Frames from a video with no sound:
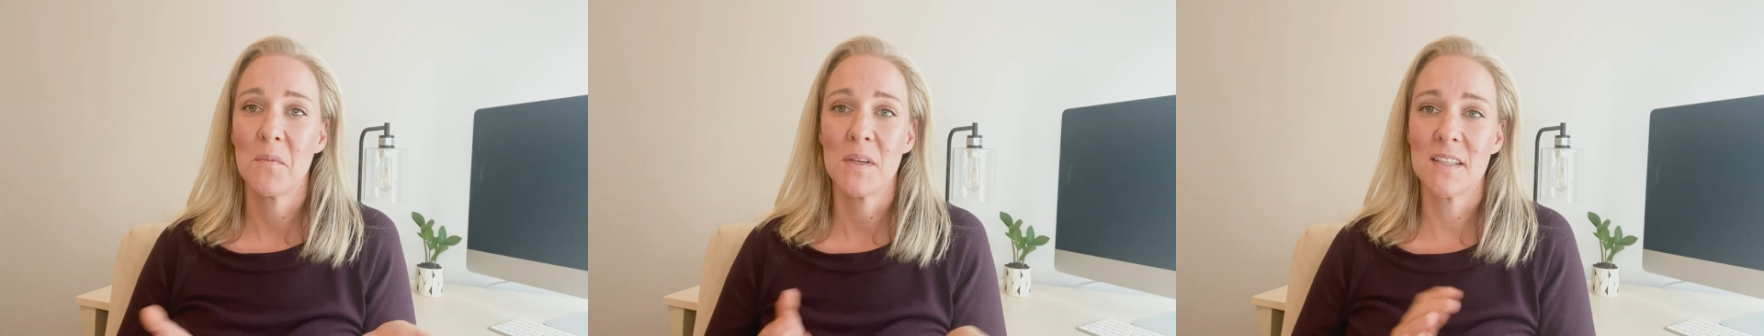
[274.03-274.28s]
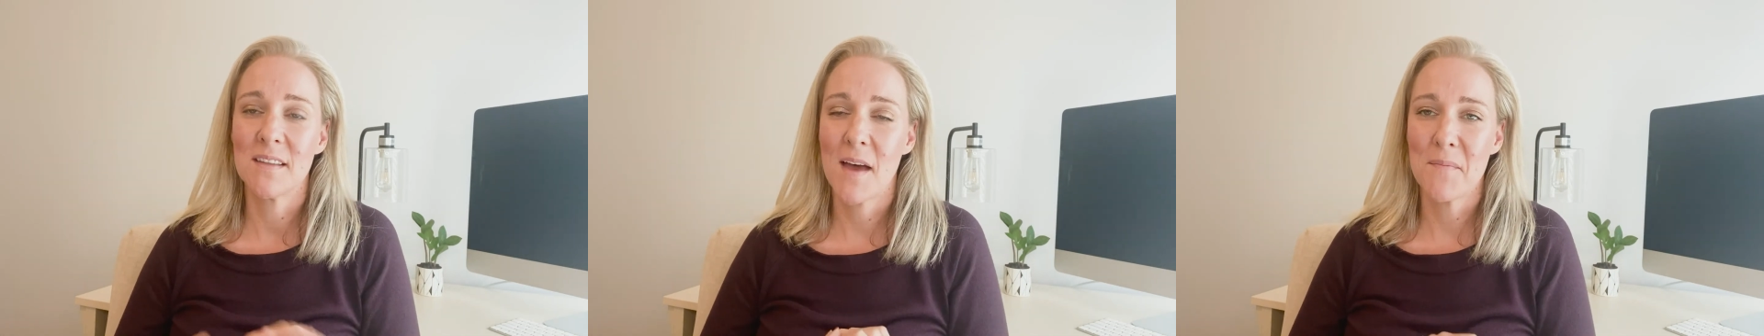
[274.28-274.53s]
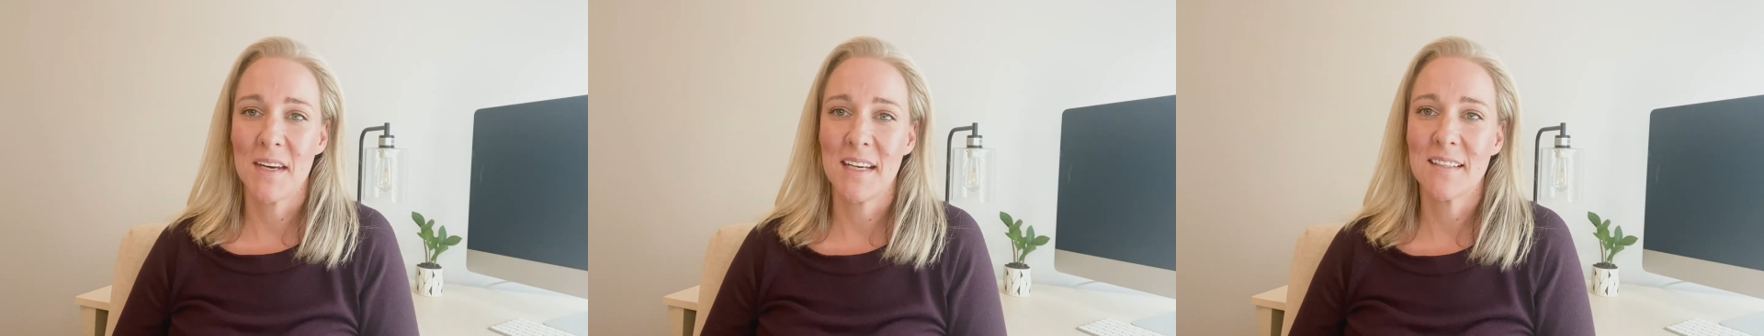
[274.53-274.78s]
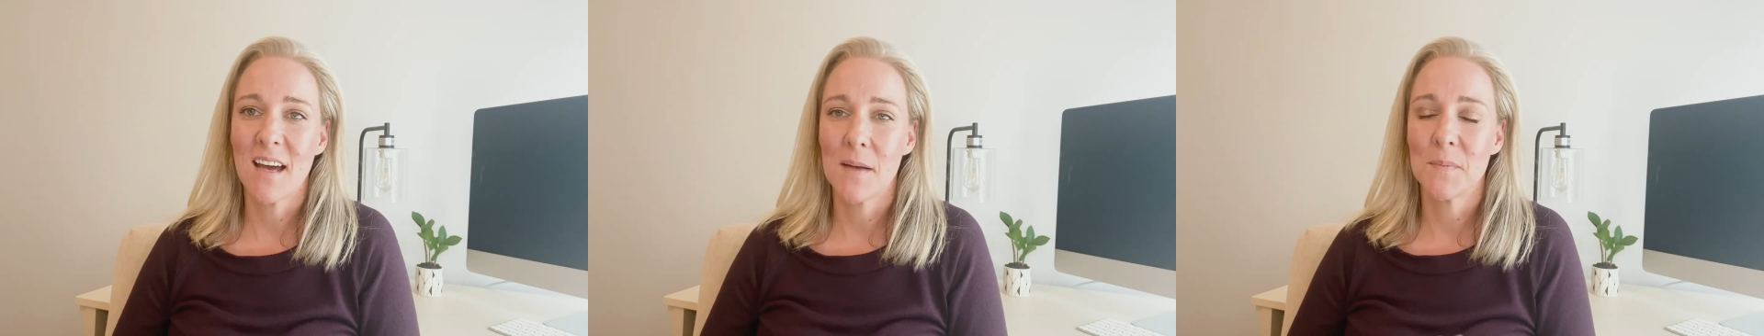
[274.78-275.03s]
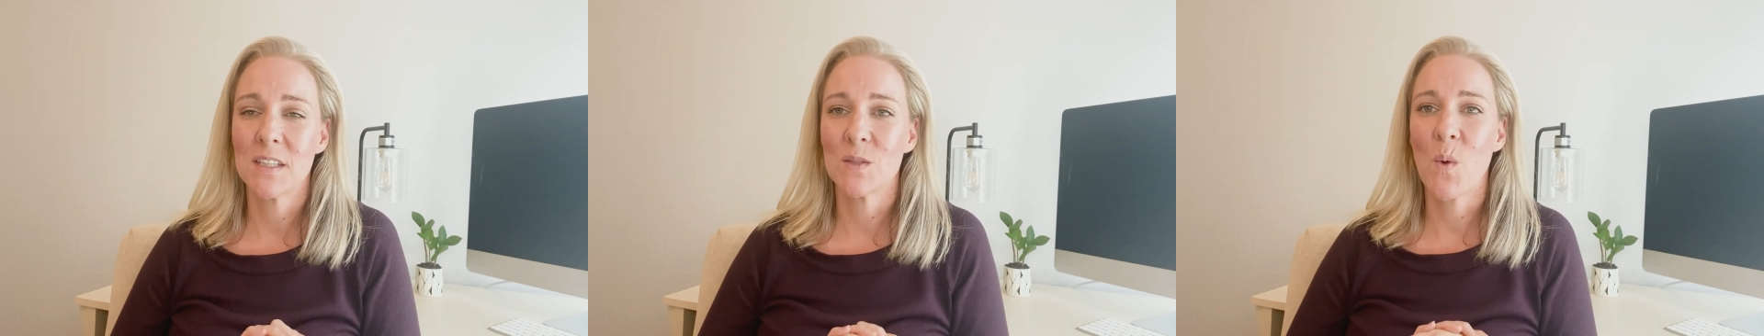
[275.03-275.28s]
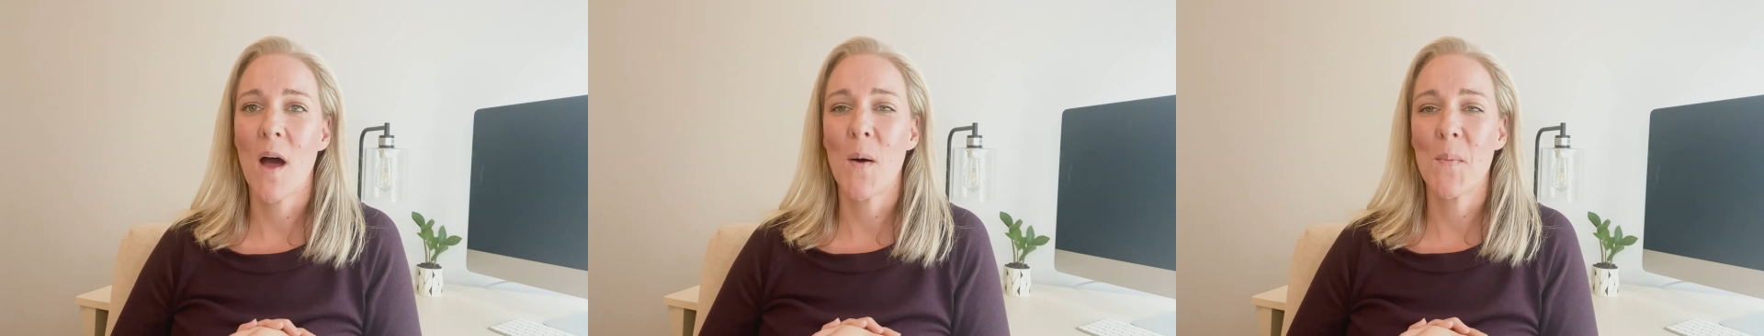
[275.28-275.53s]
We did that many times as
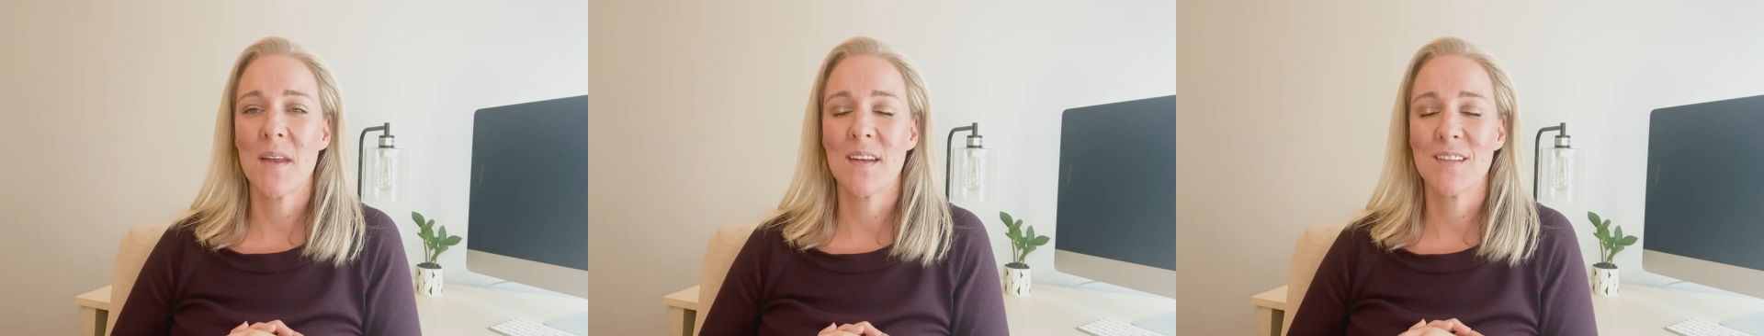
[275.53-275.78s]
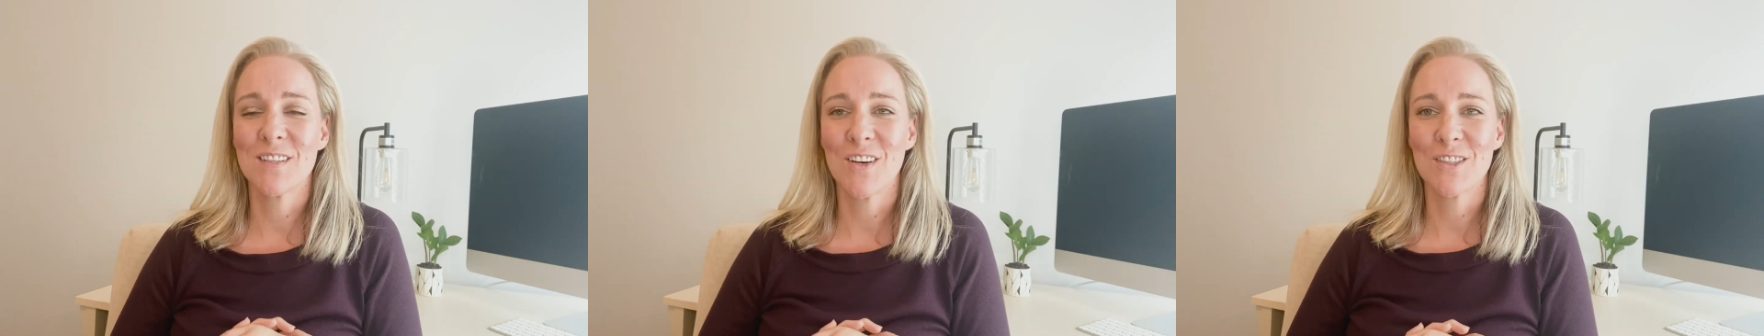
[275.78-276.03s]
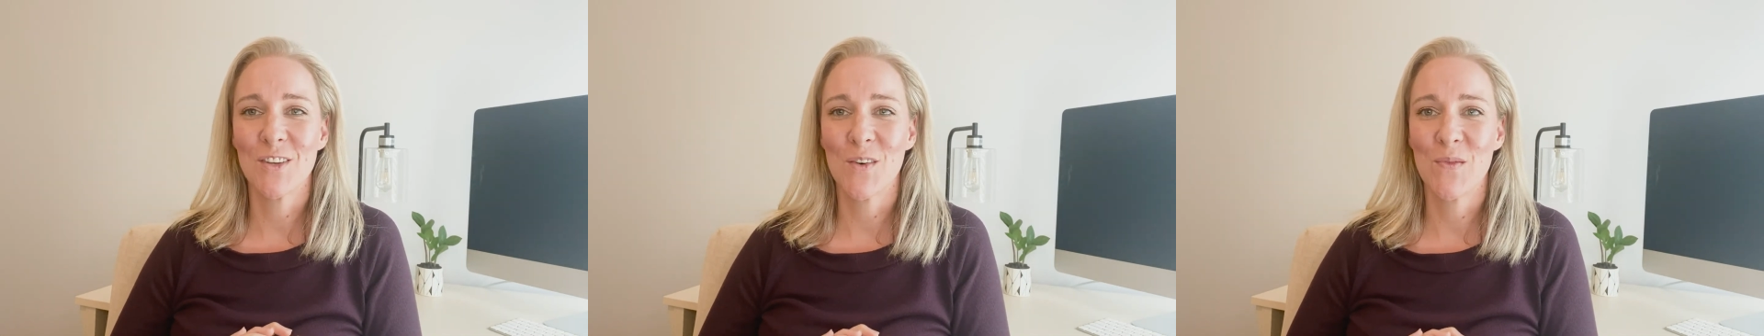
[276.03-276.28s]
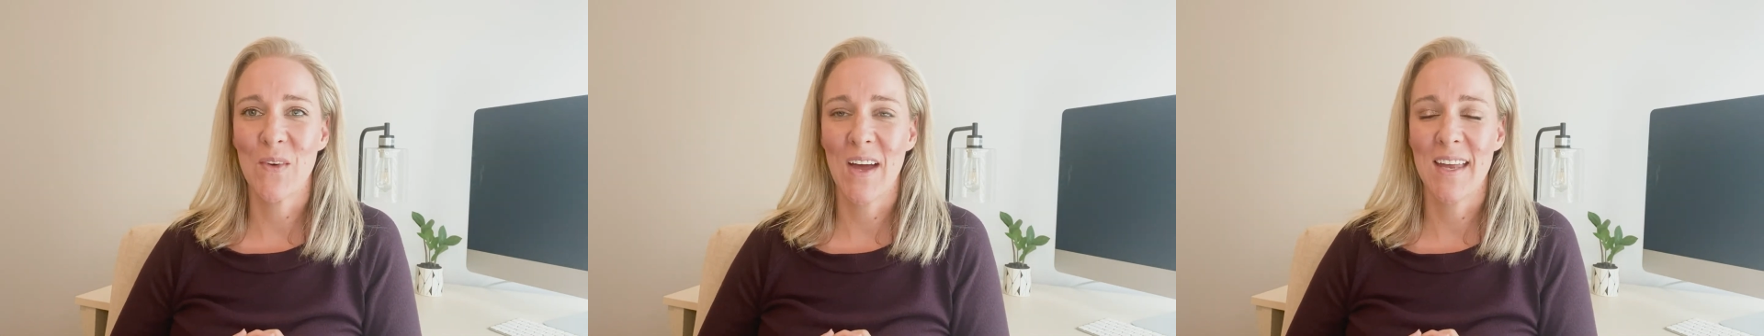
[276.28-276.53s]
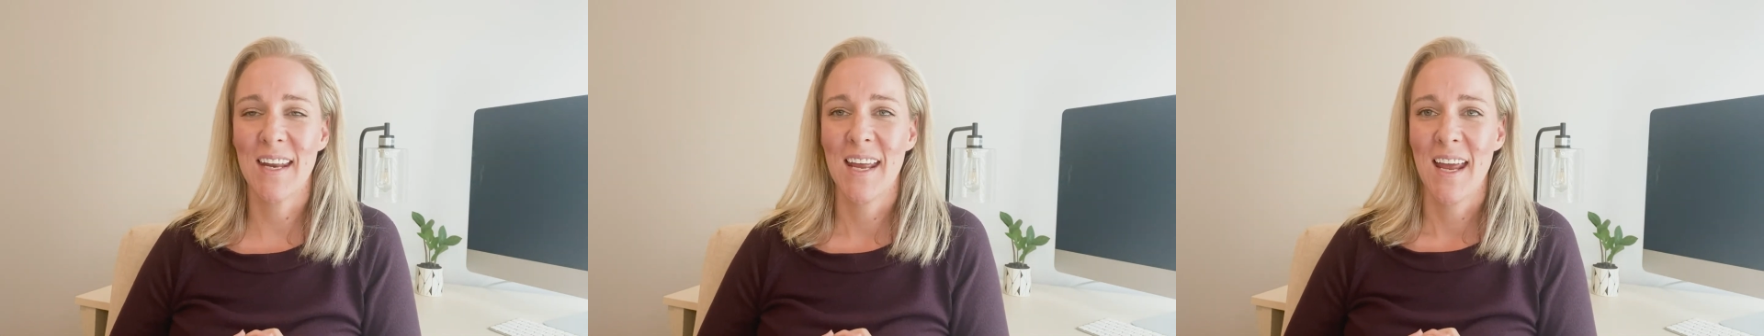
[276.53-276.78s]
well, but it's also fun.